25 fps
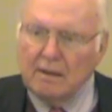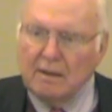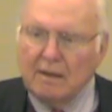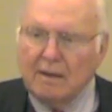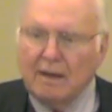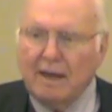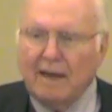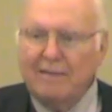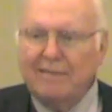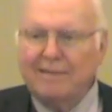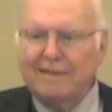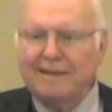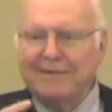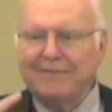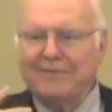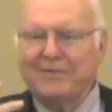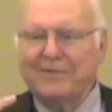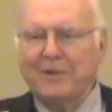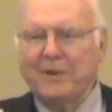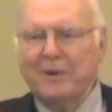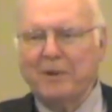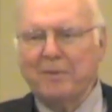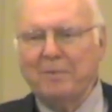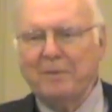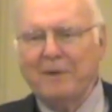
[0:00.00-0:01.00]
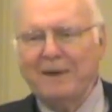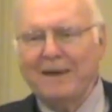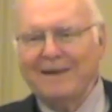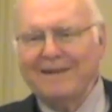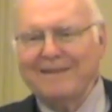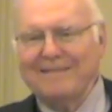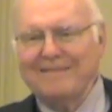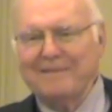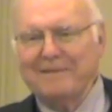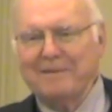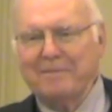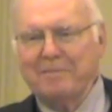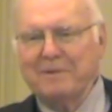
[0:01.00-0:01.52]
I think Sarah
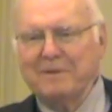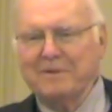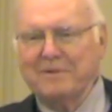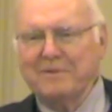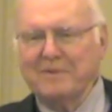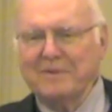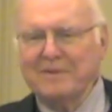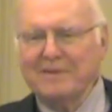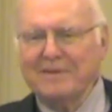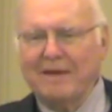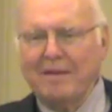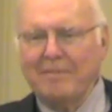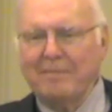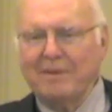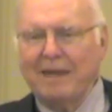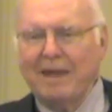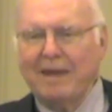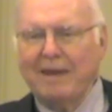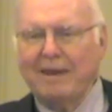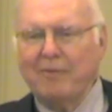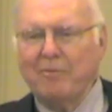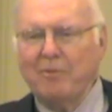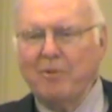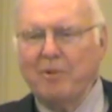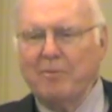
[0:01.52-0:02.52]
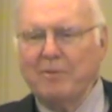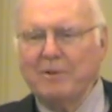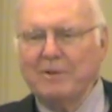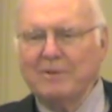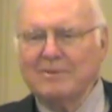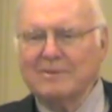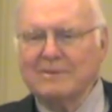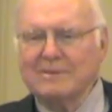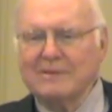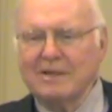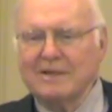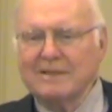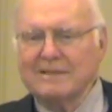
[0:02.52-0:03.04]
Palin's the image of this. I mean, any woman who
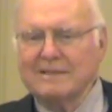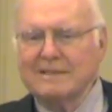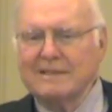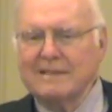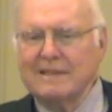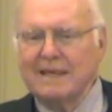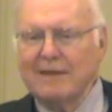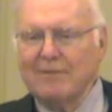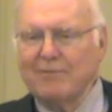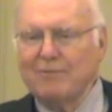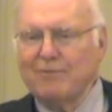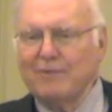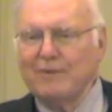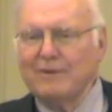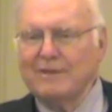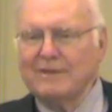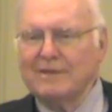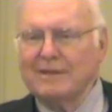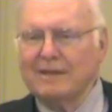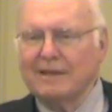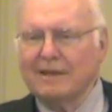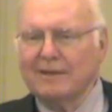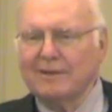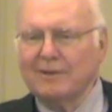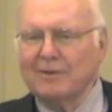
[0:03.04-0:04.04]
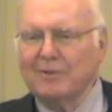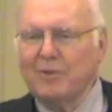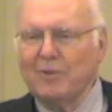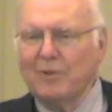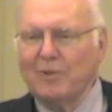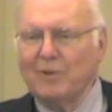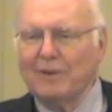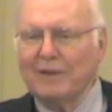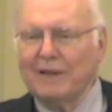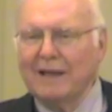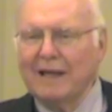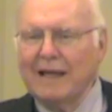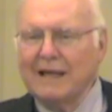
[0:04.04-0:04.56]
starts the day fishing in the
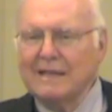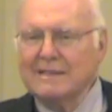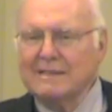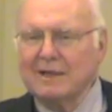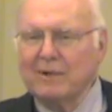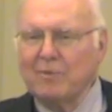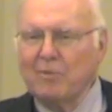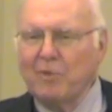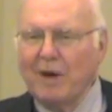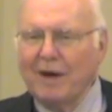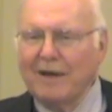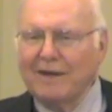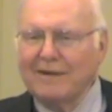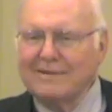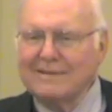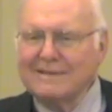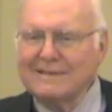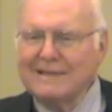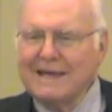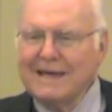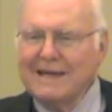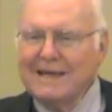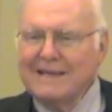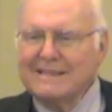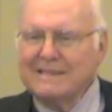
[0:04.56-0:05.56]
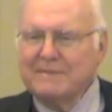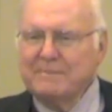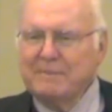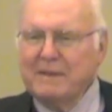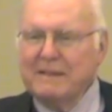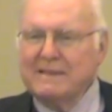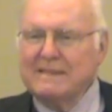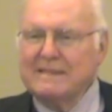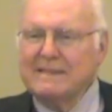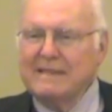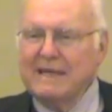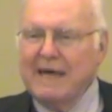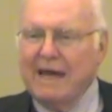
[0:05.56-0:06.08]
cold Alaska waters,
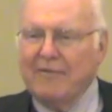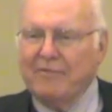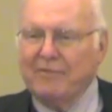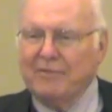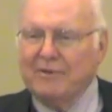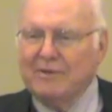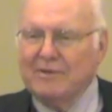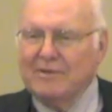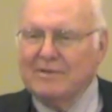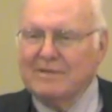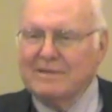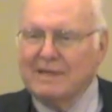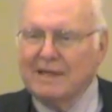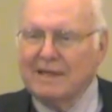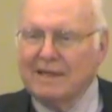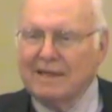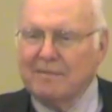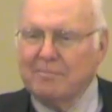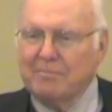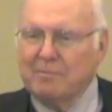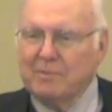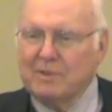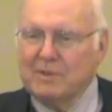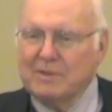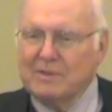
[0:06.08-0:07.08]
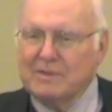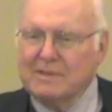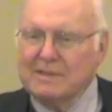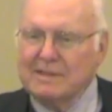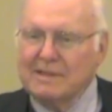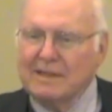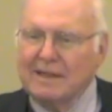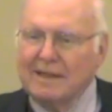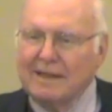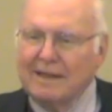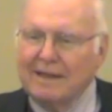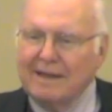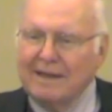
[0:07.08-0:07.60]
spends the afternoons hunting moose,
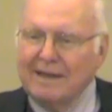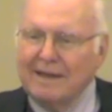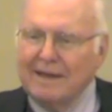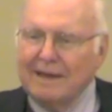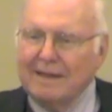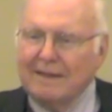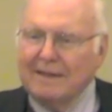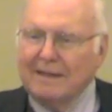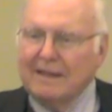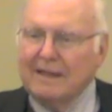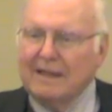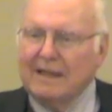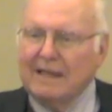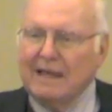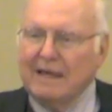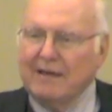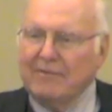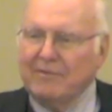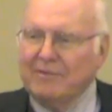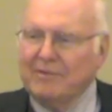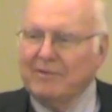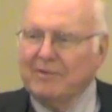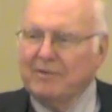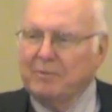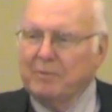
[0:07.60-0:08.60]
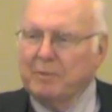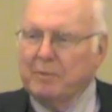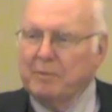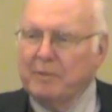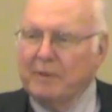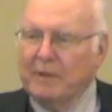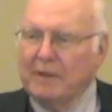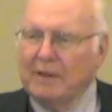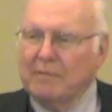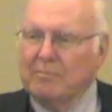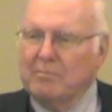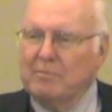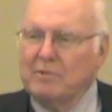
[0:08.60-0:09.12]
and the late afternoons
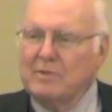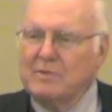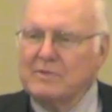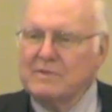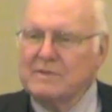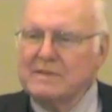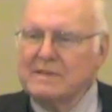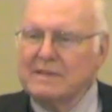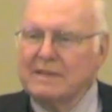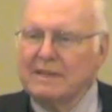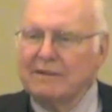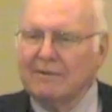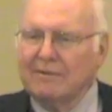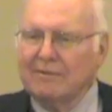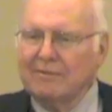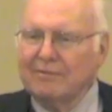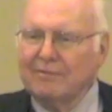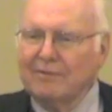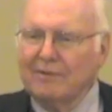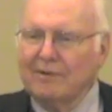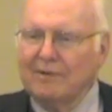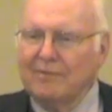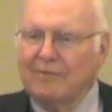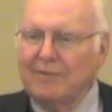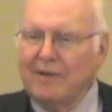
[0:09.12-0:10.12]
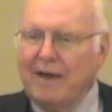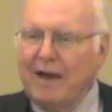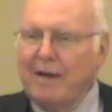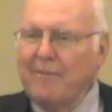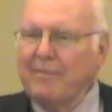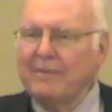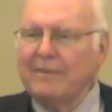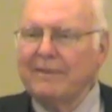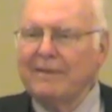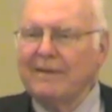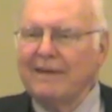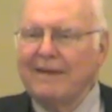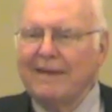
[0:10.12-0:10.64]
preparing moose dinner
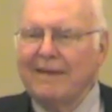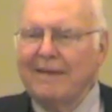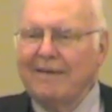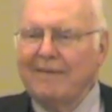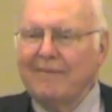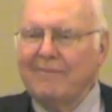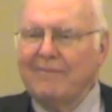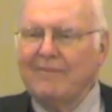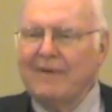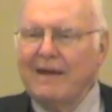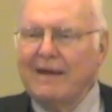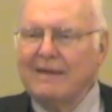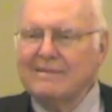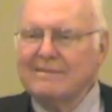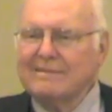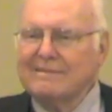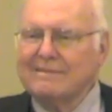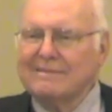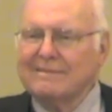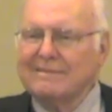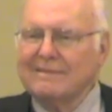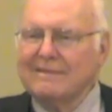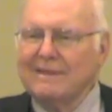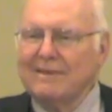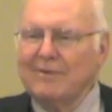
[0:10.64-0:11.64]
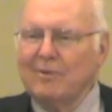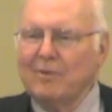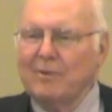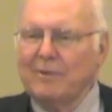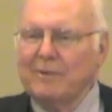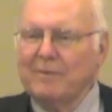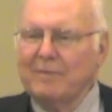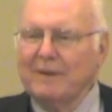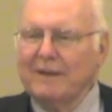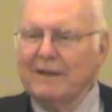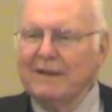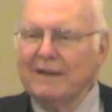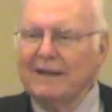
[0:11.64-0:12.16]
that's the old
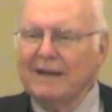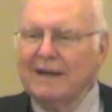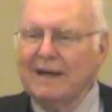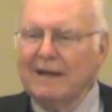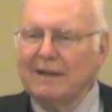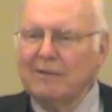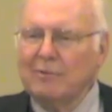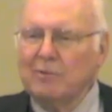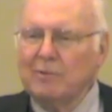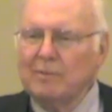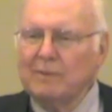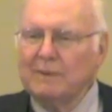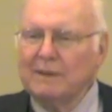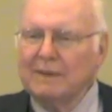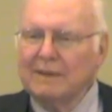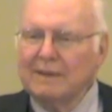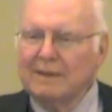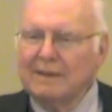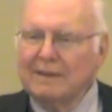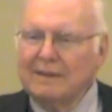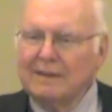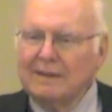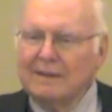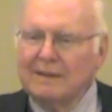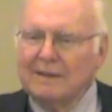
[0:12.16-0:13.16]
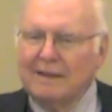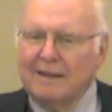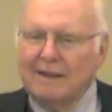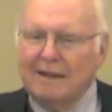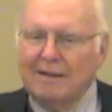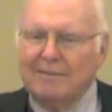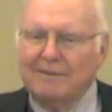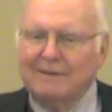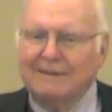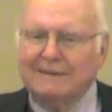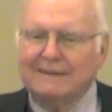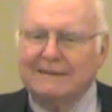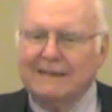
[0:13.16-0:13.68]
American kind of woman.
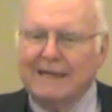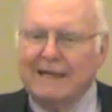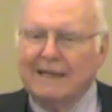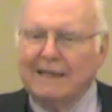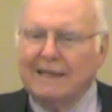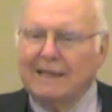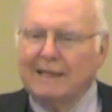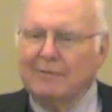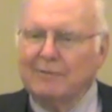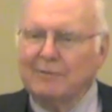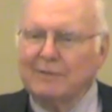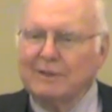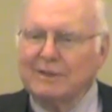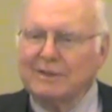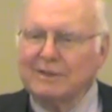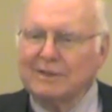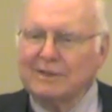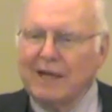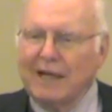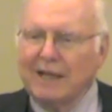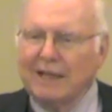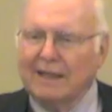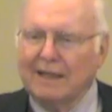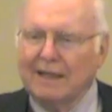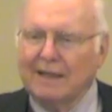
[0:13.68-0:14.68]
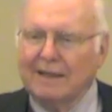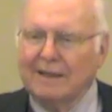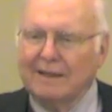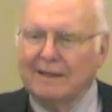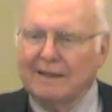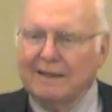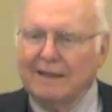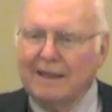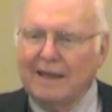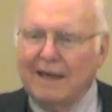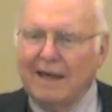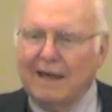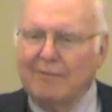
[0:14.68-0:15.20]
I mean, standing there with a shotgun in
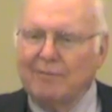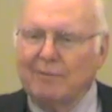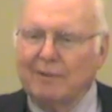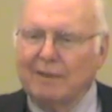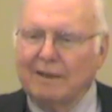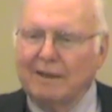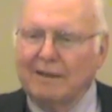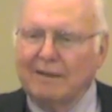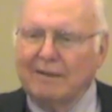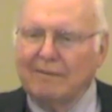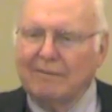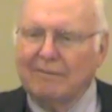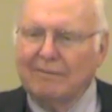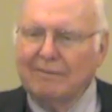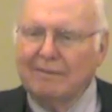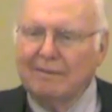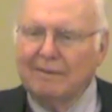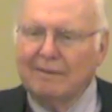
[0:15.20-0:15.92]
the cabin, you know.